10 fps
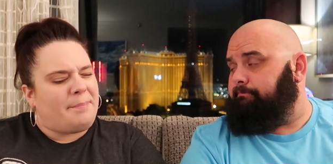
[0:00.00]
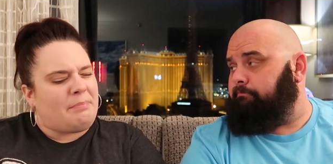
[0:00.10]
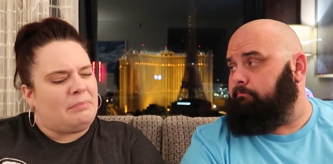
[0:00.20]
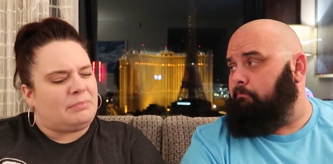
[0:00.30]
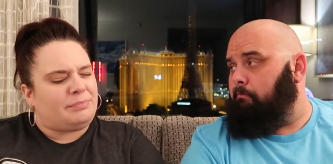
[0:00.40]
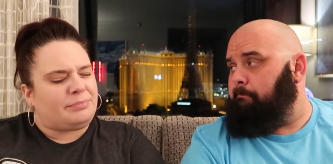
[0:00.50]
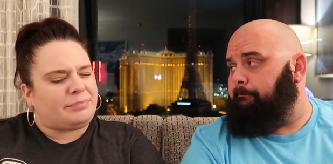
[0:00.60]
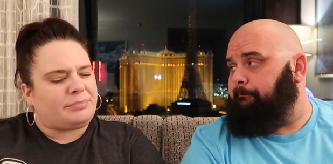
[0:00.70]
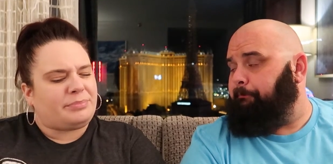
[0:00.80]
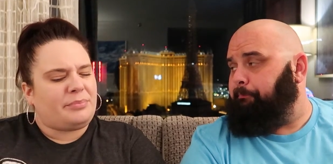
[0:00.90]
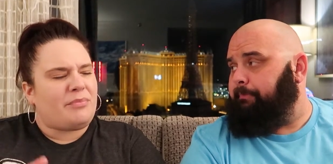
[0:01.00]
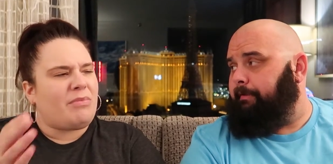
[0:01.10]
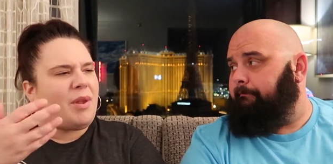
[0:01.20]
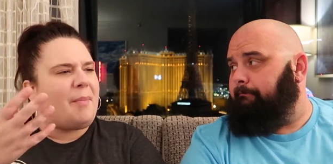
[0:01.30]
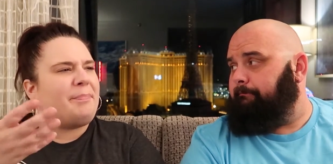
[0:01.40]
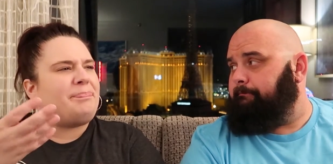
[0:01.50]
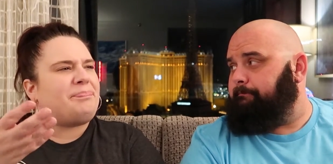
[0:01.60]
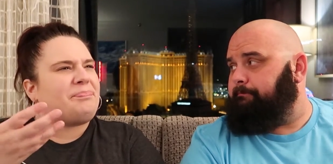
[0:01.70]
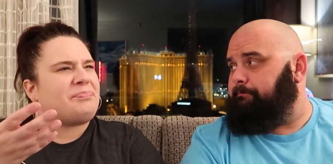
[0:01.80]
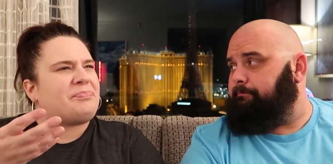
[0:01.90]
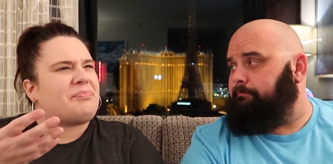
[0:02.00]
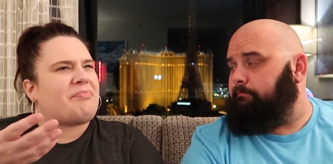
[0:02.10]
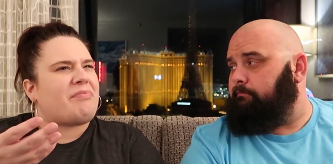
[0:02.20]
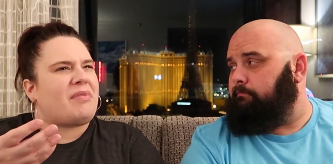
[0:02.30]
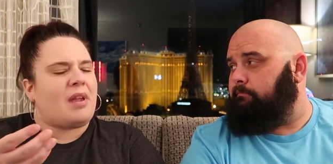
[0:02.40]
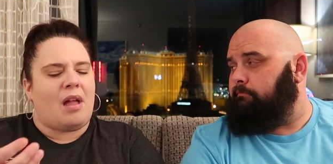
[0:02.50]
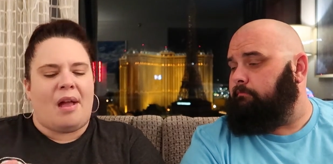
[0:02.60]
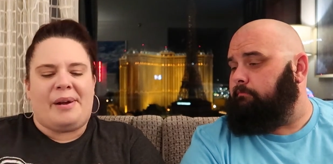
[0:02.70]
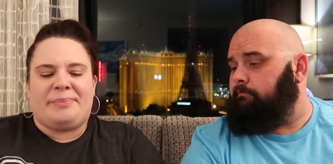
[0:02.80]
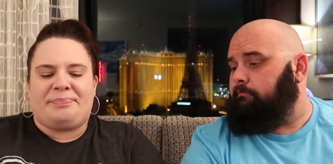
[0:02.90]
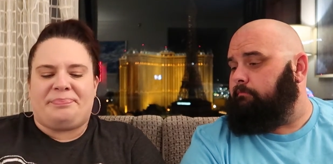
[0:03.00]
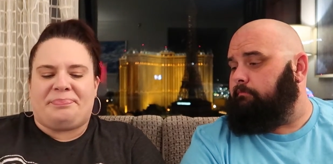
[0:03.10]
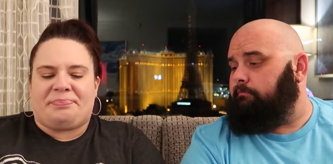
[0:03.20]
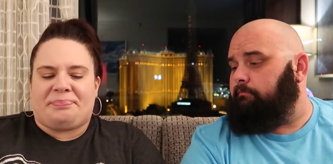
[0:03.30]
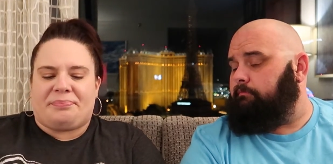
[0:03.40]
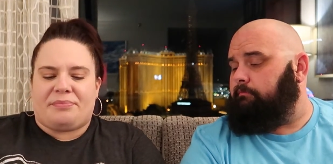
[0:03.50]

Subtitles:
(silence)